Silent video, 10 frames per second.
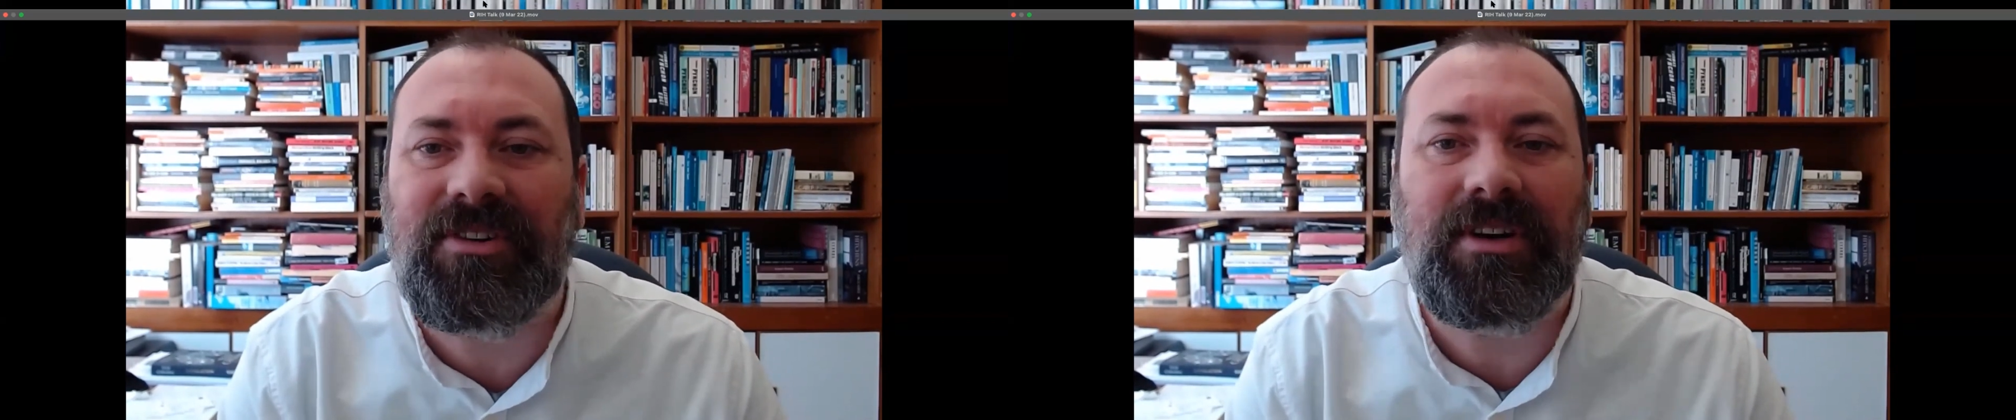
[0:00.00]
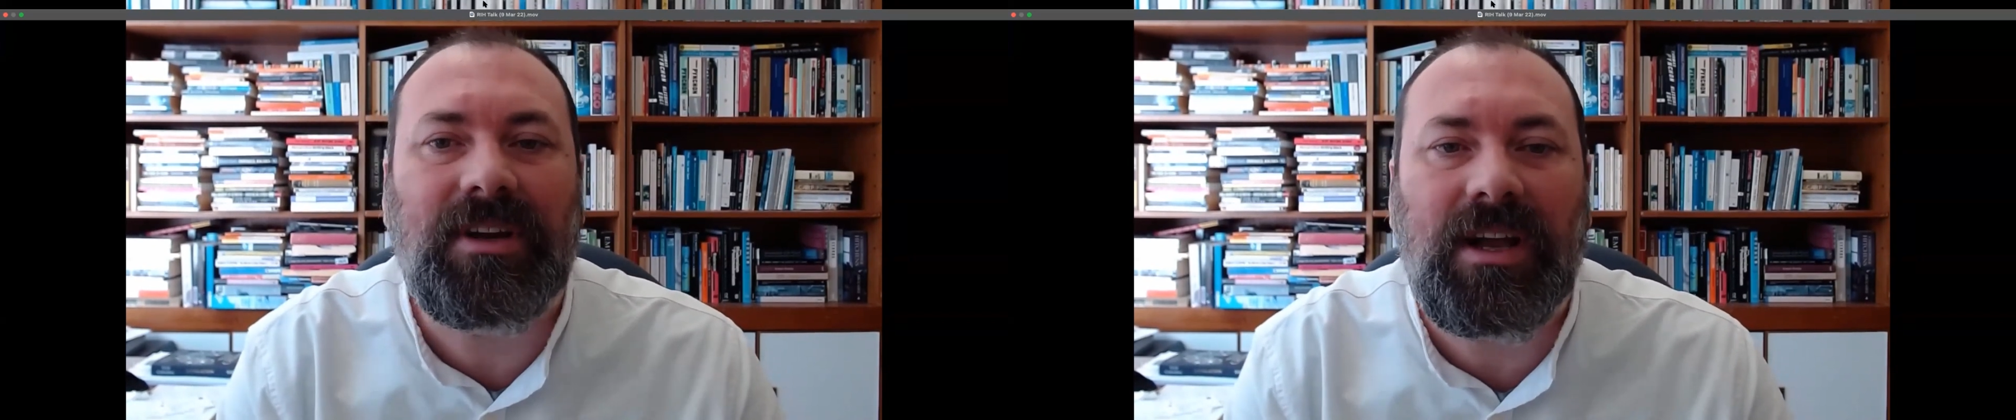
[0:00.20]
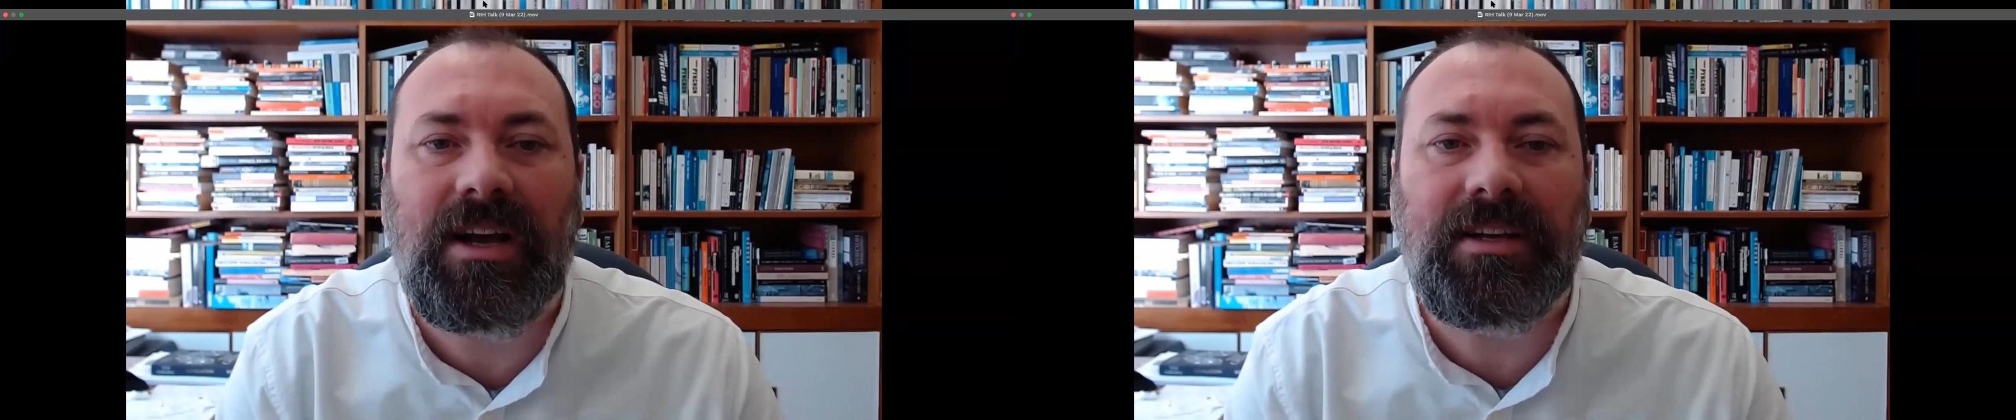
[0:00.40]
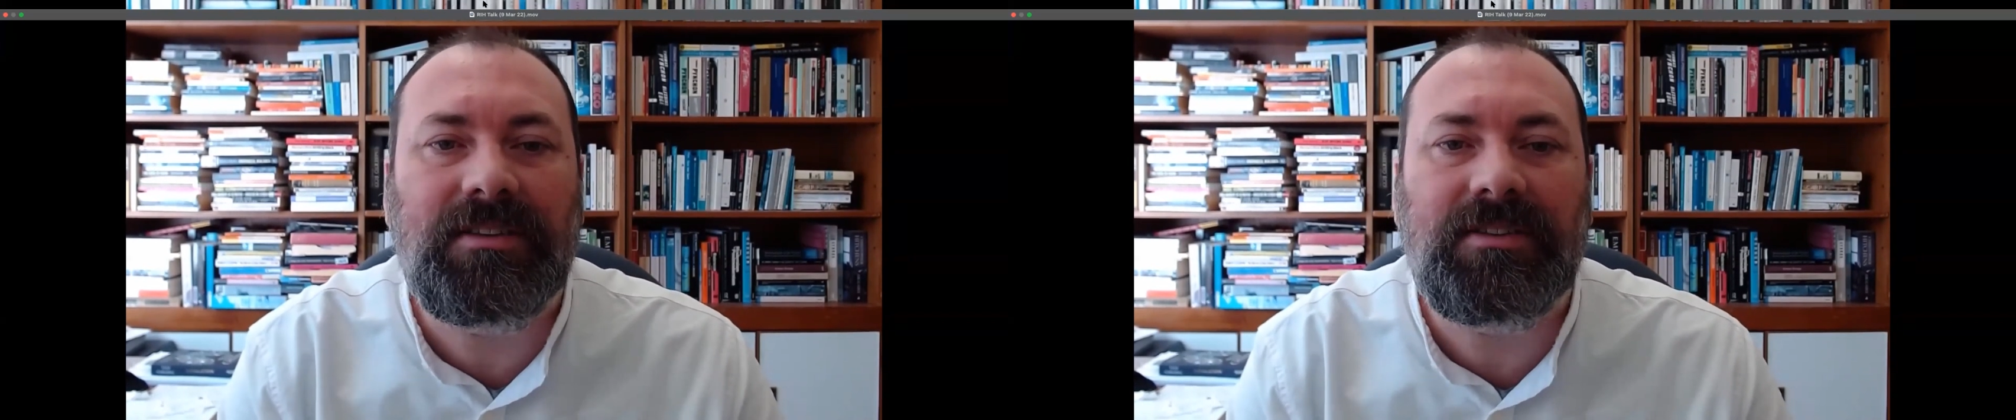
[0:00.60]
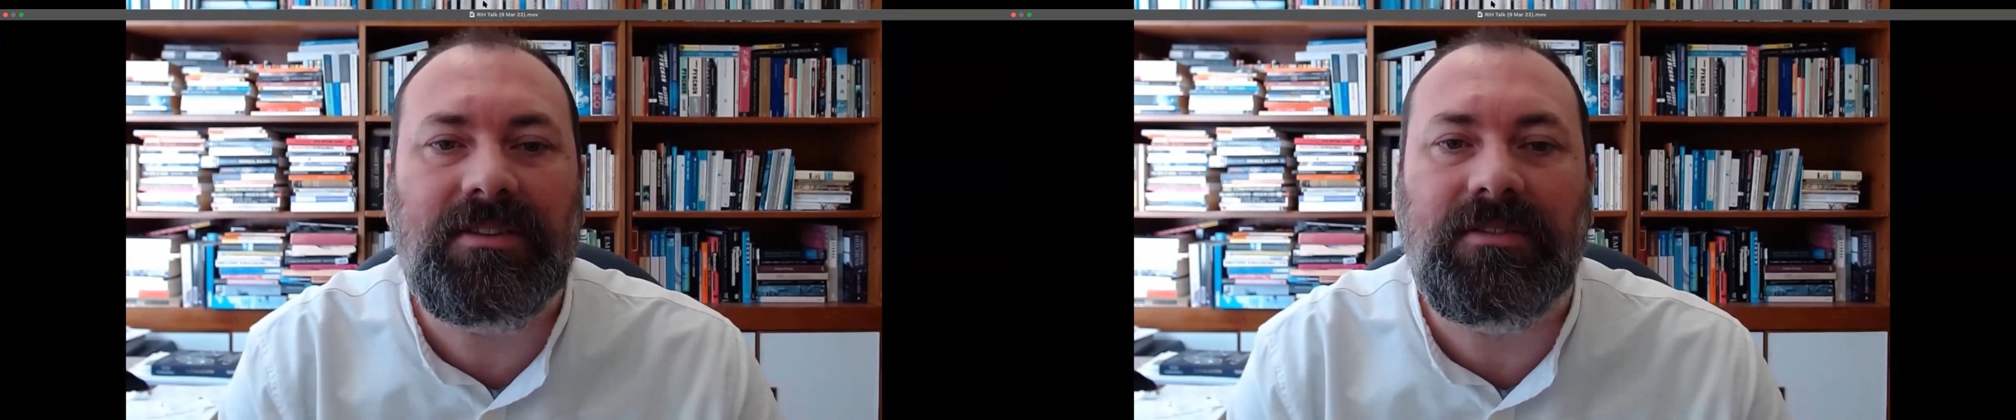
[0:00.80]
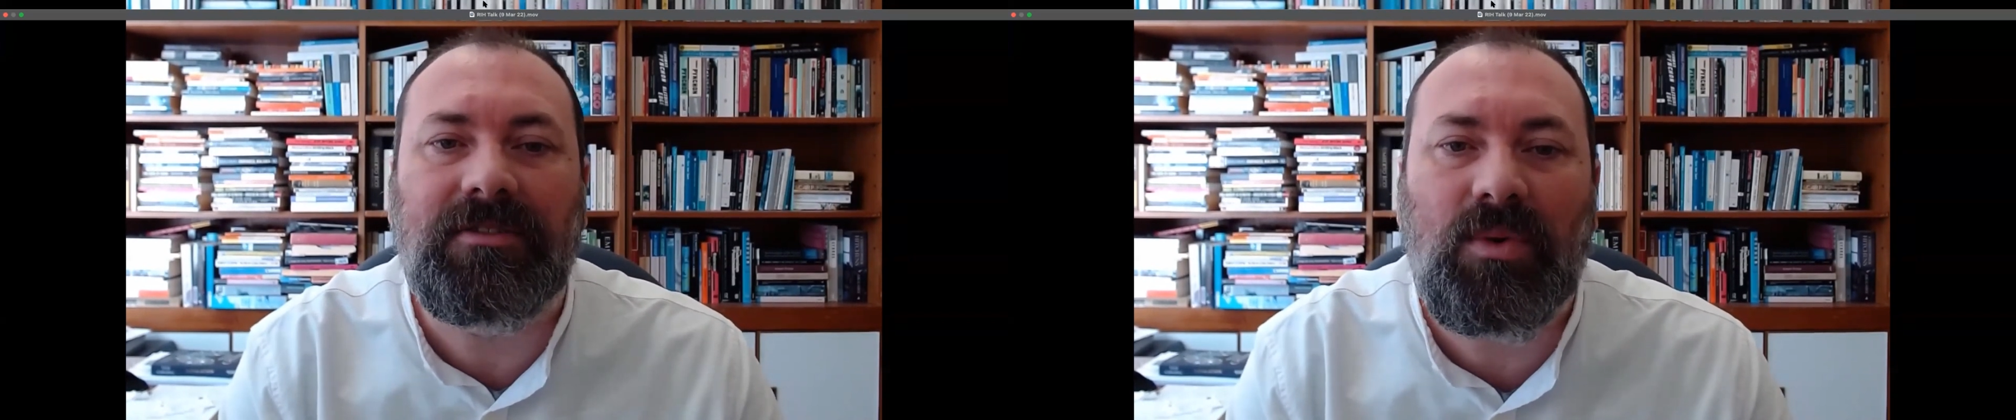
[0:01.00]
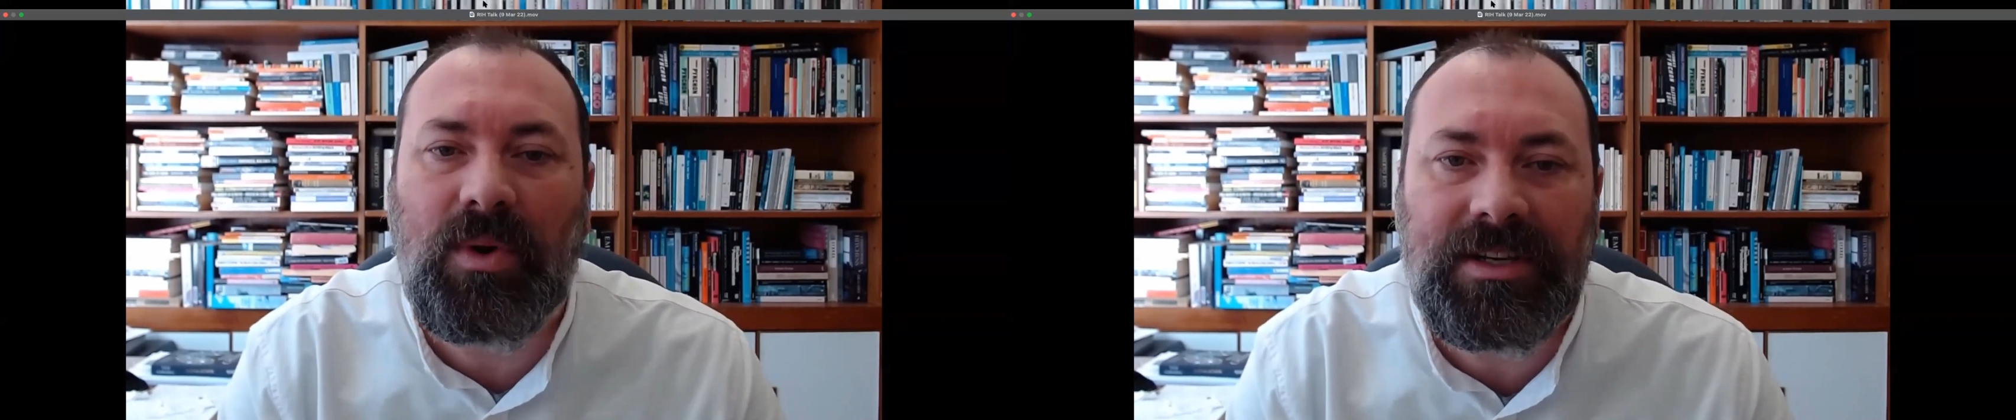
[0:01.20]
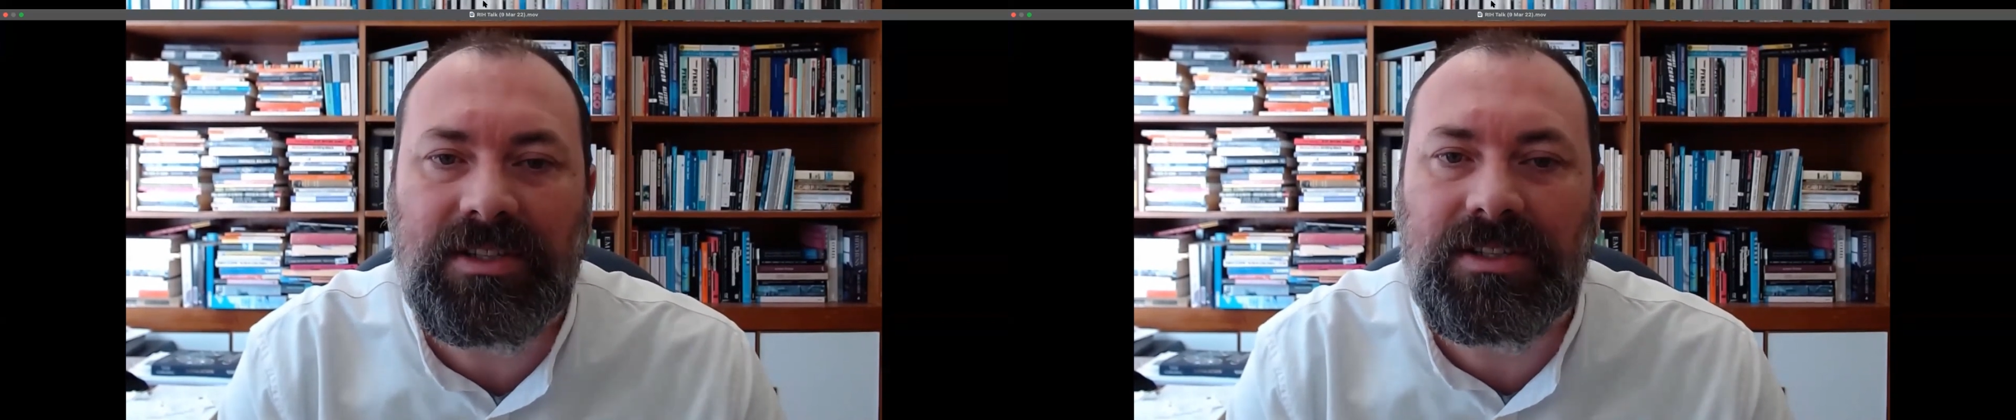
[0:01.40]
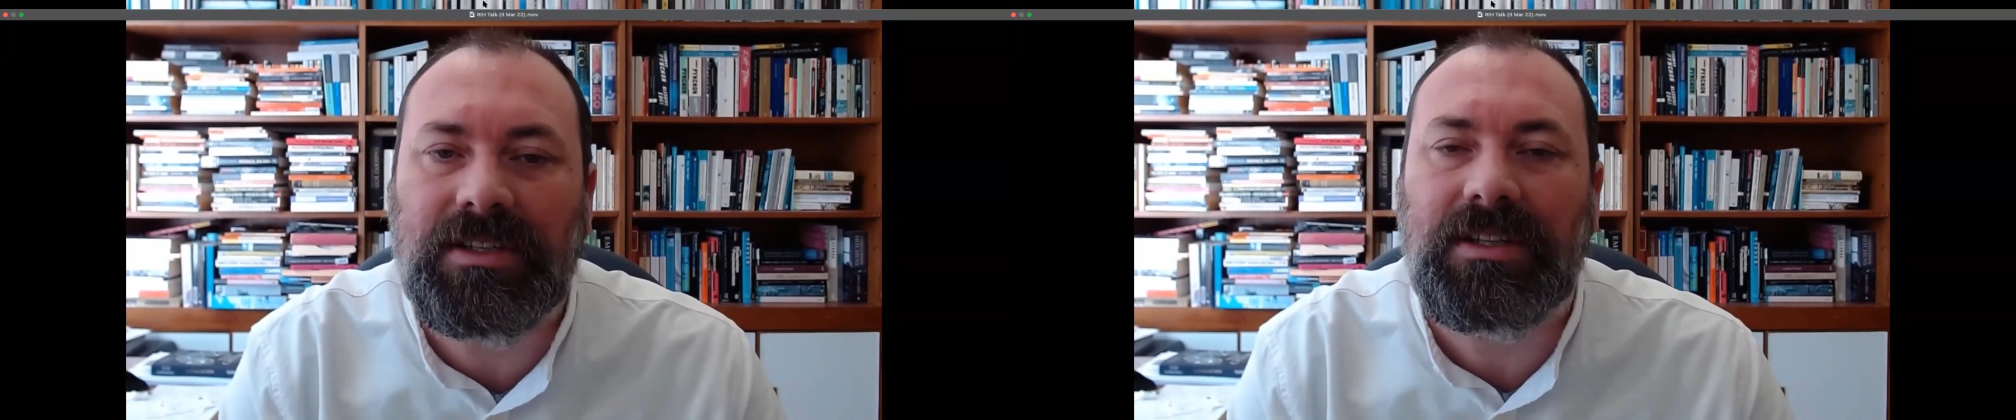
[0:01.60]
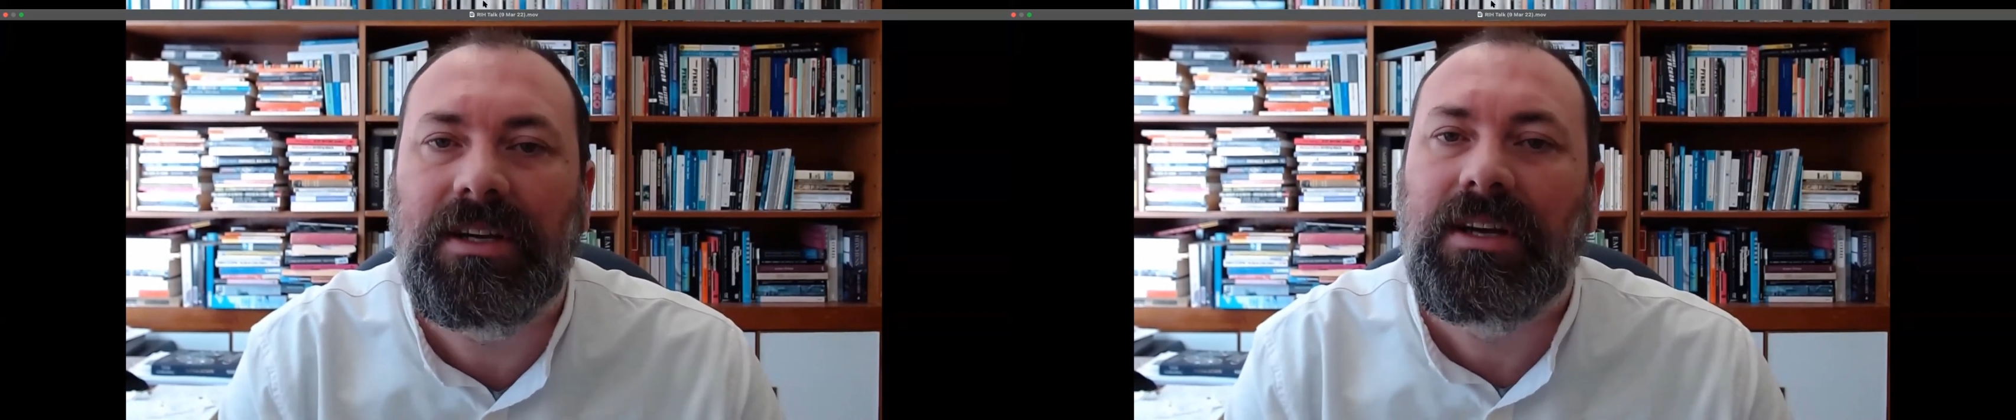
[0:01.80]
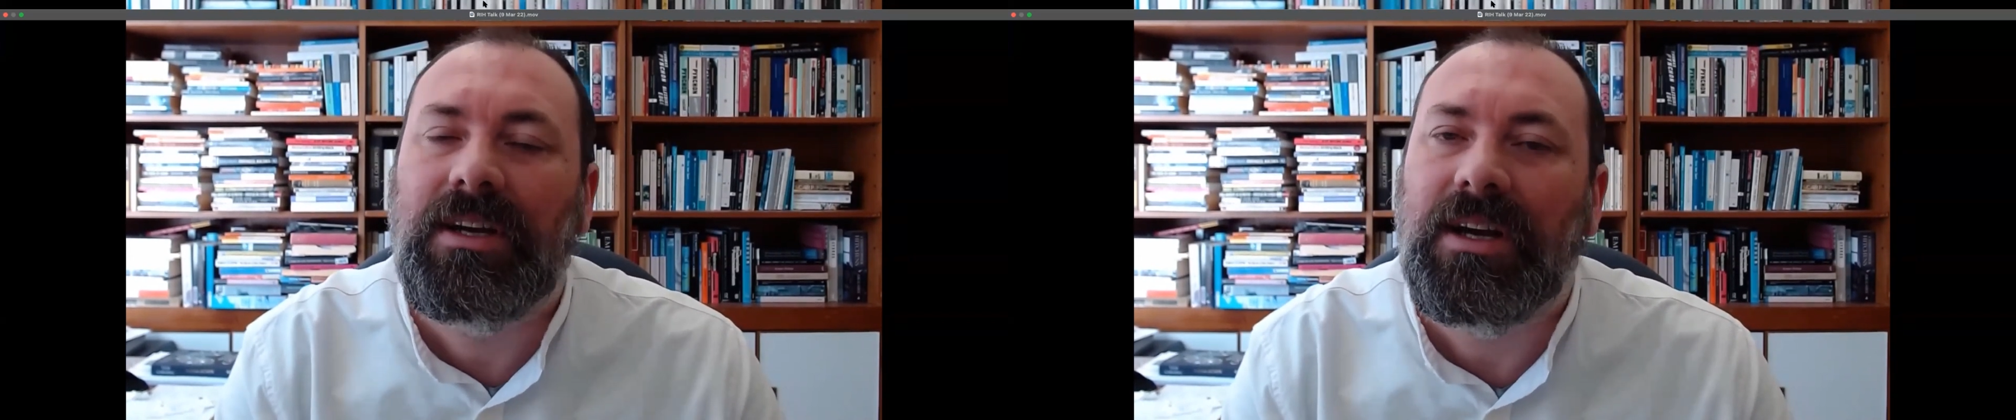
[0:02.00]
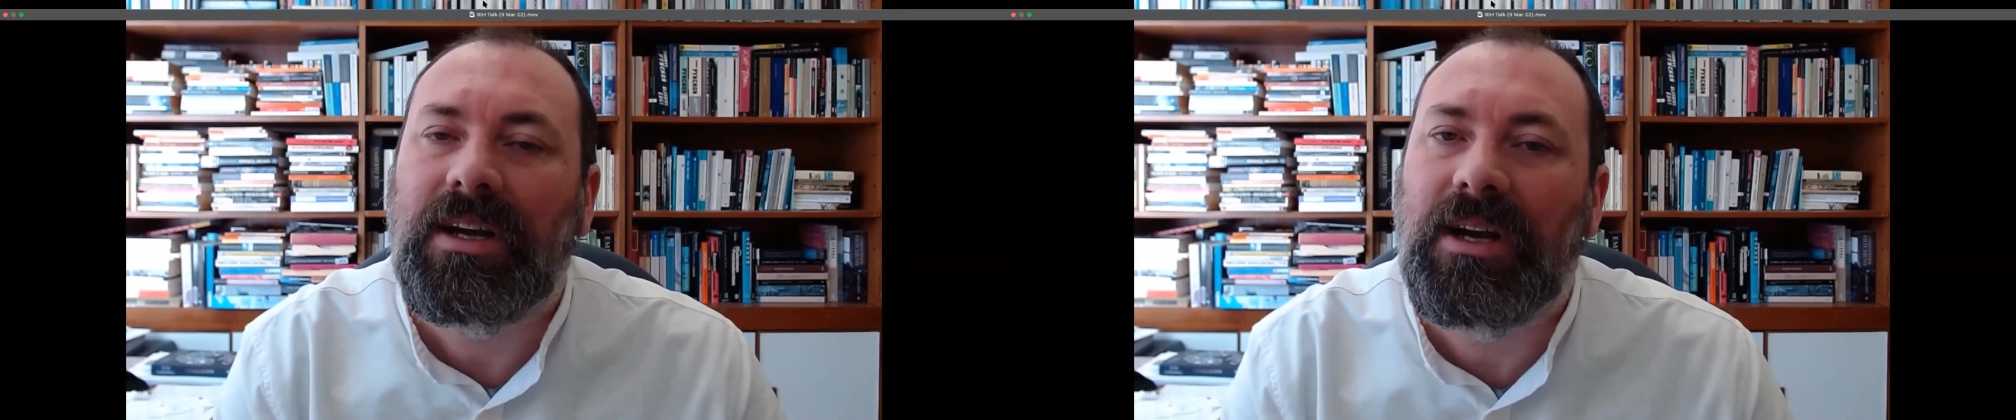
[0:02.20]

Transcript: about their objects of study